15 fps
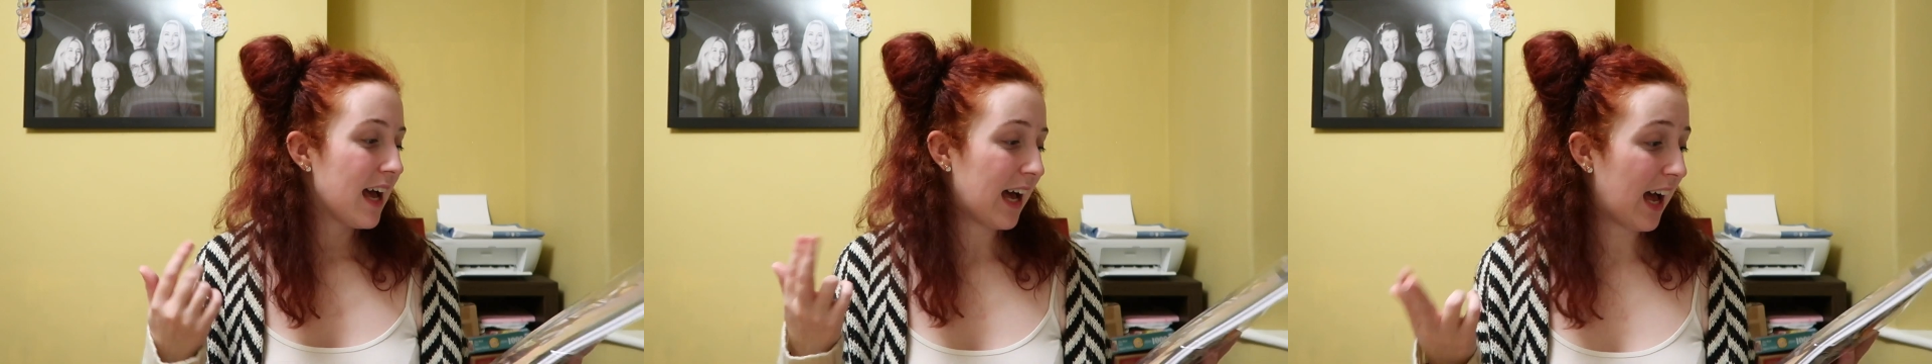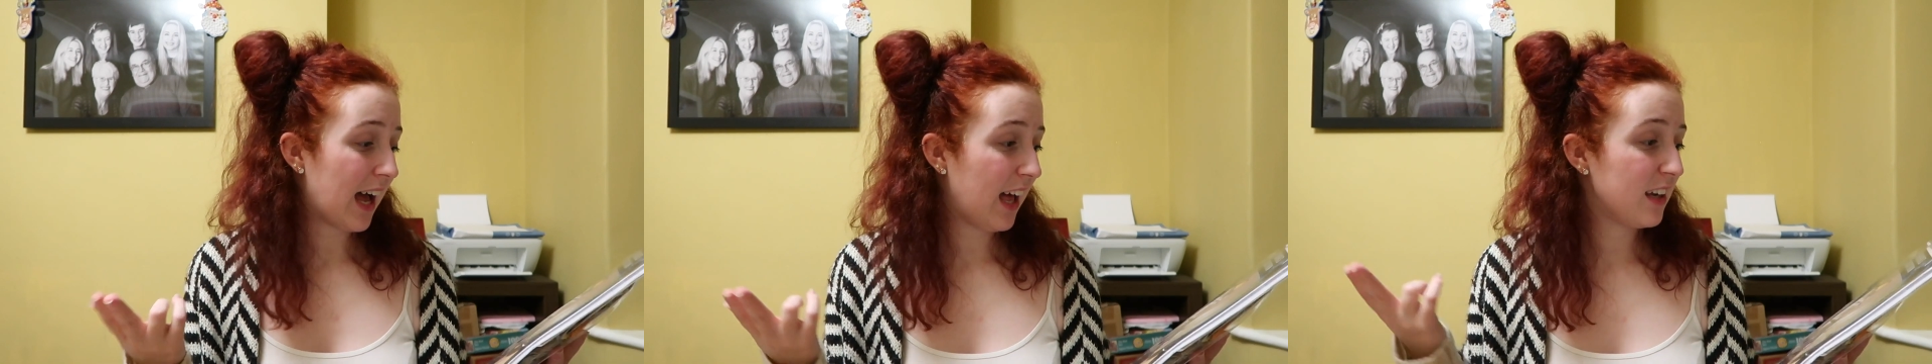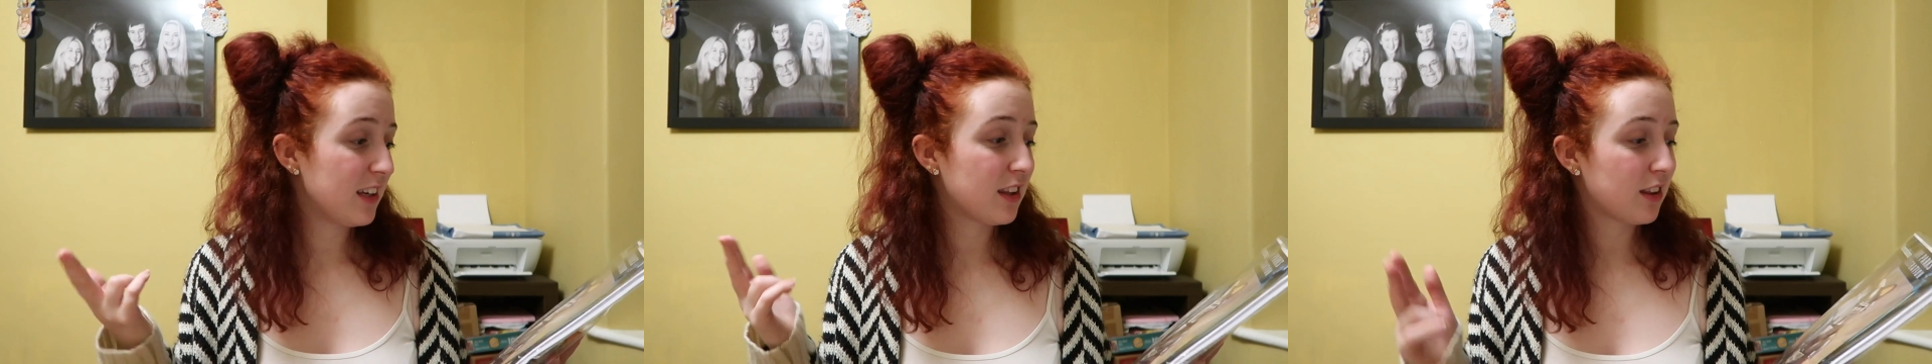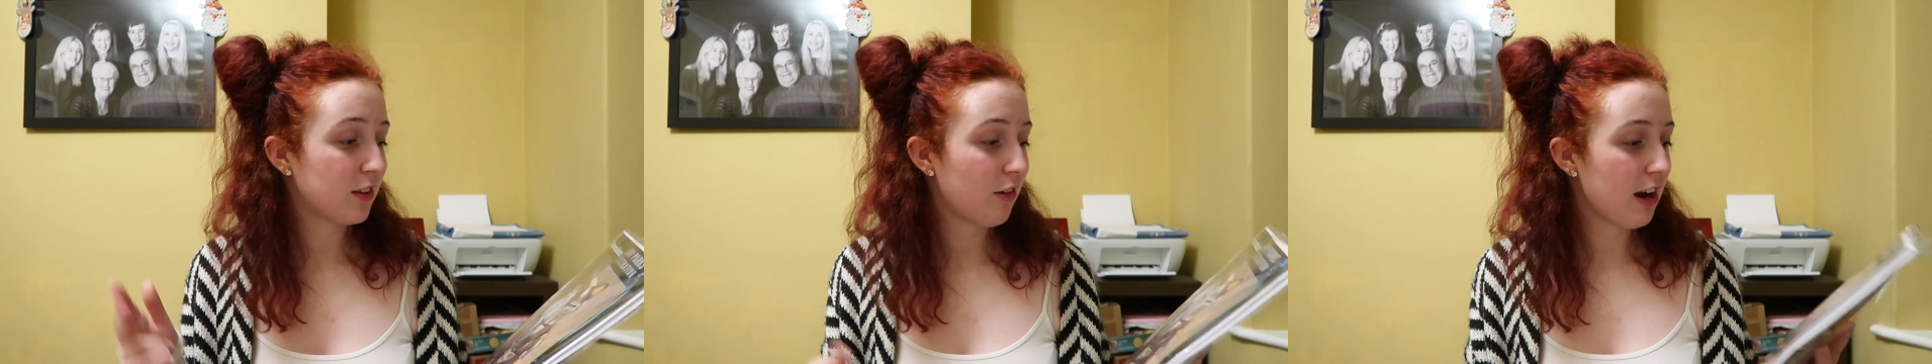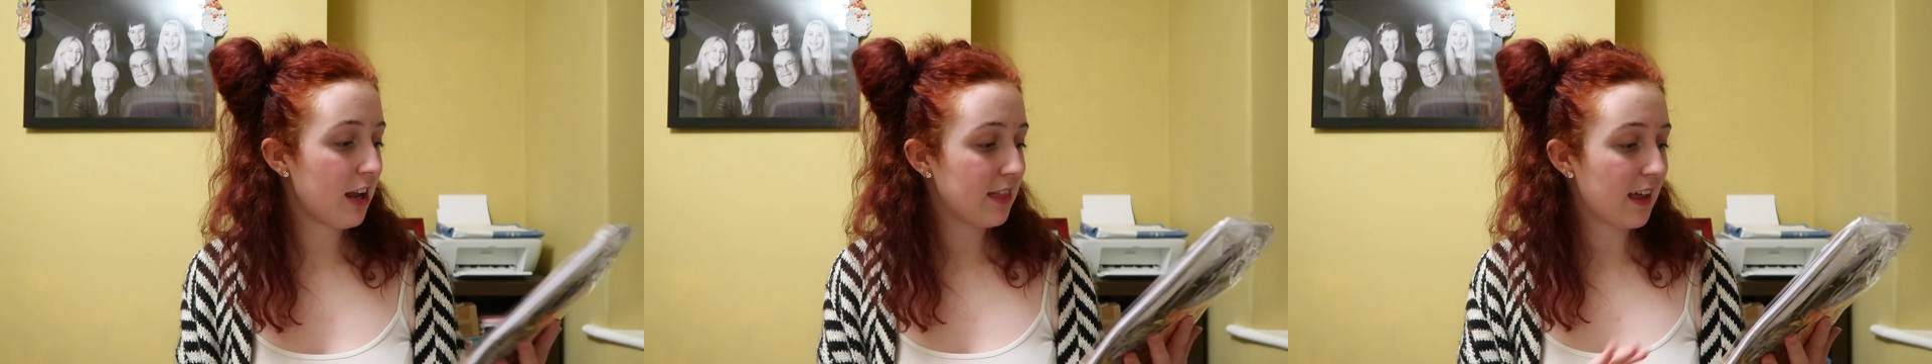And
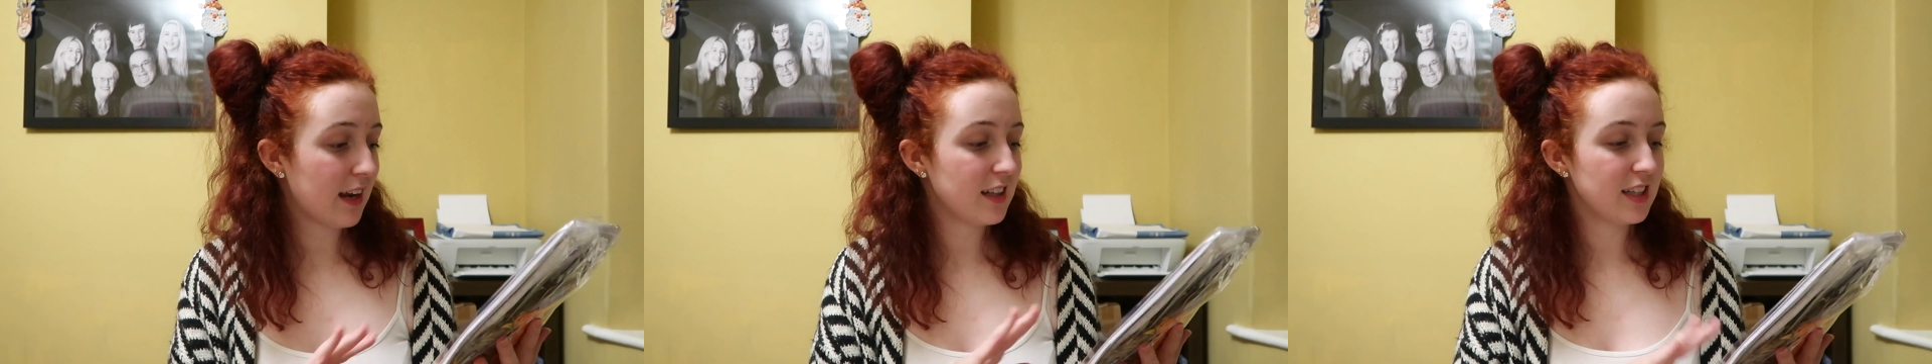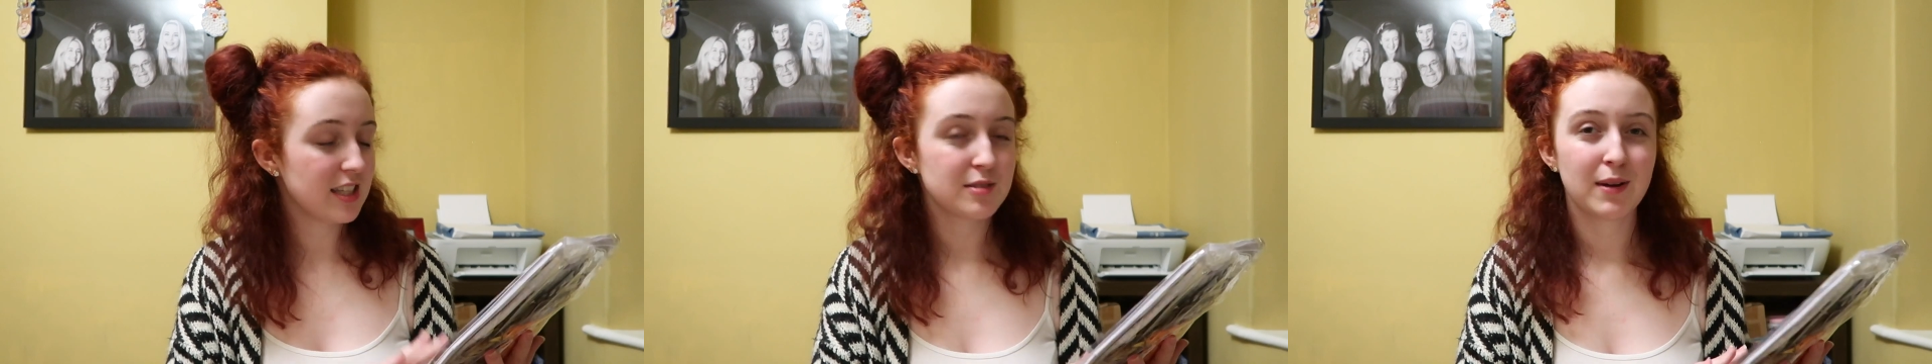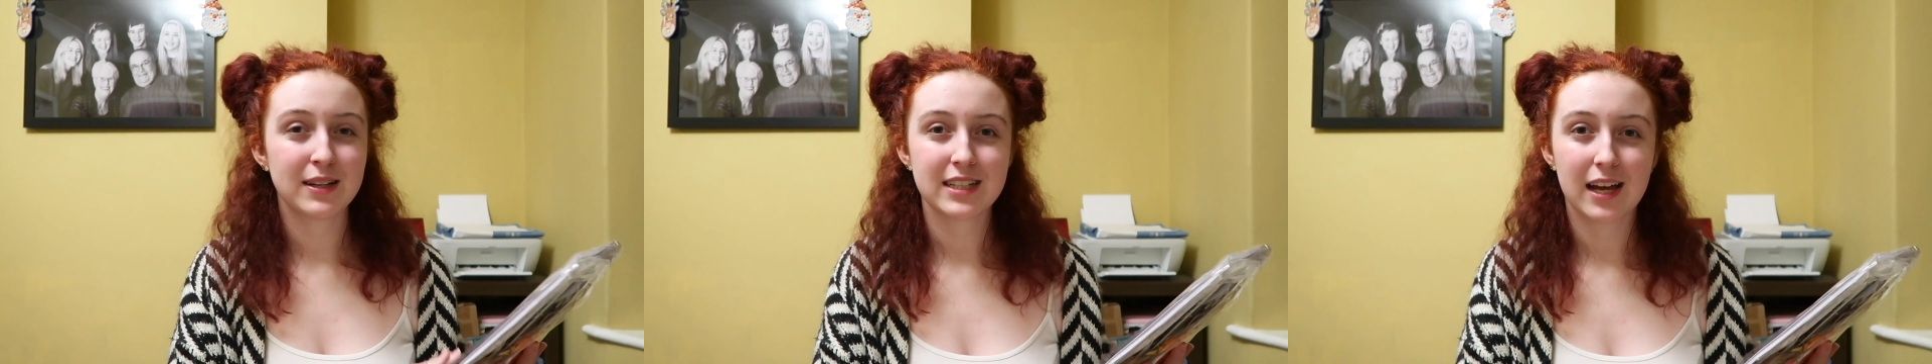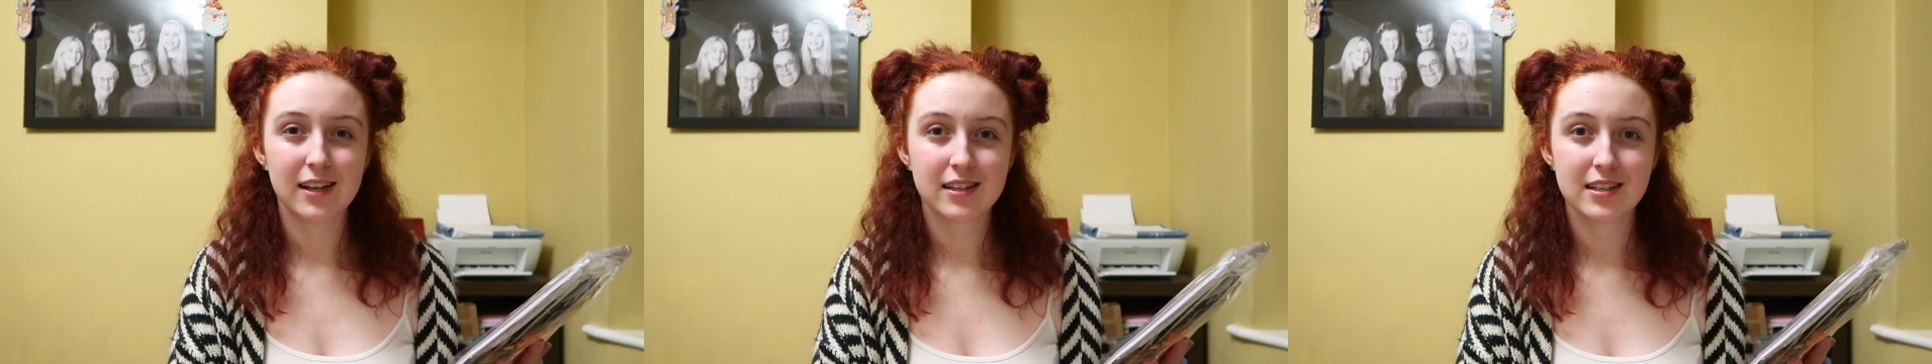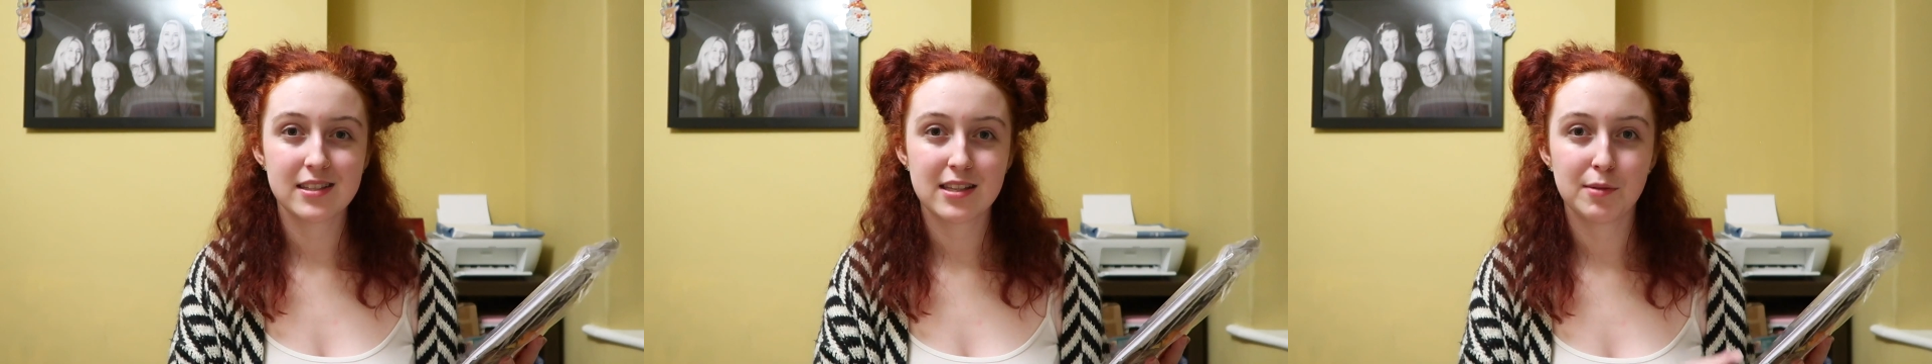three, then at least my
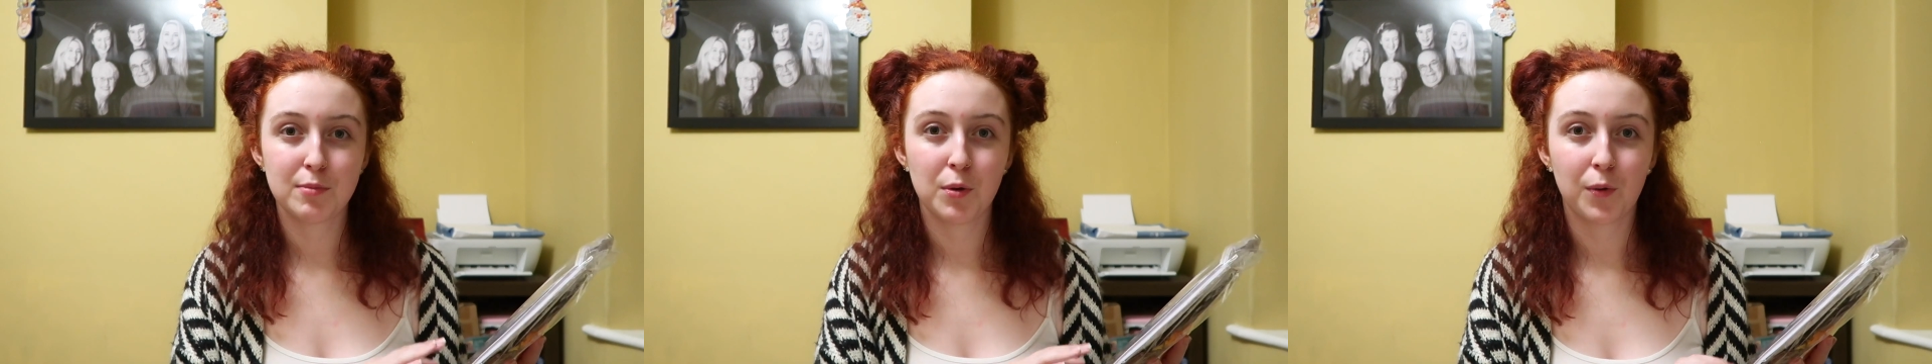dad can see me